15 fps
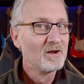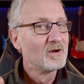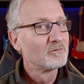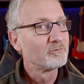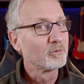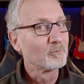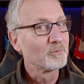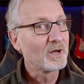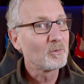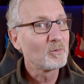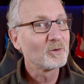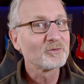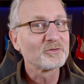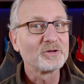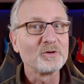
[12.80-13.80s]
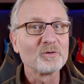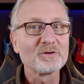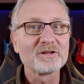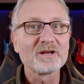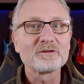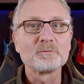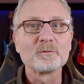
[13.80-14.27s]
From now on, your
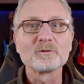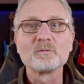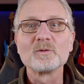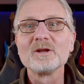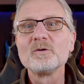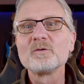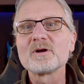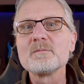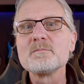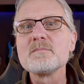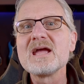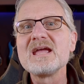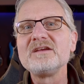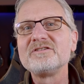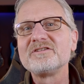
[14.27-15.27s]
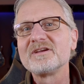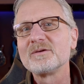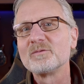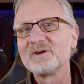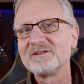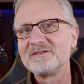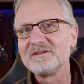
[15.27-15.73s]
dashboard will look
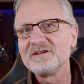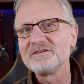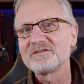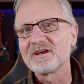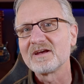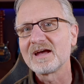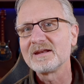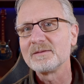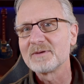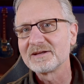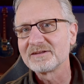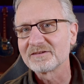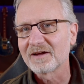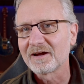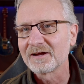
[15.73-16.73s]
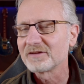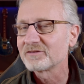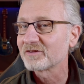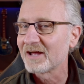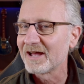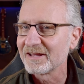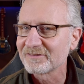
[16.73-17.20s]
amazing with these animated
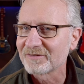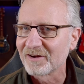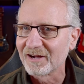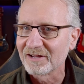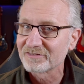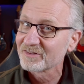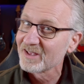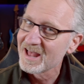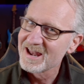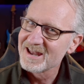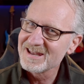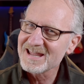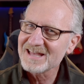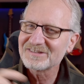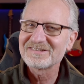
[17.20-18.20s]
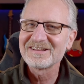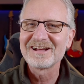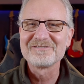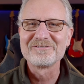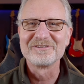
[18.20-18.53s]
icons and cards. Let's dive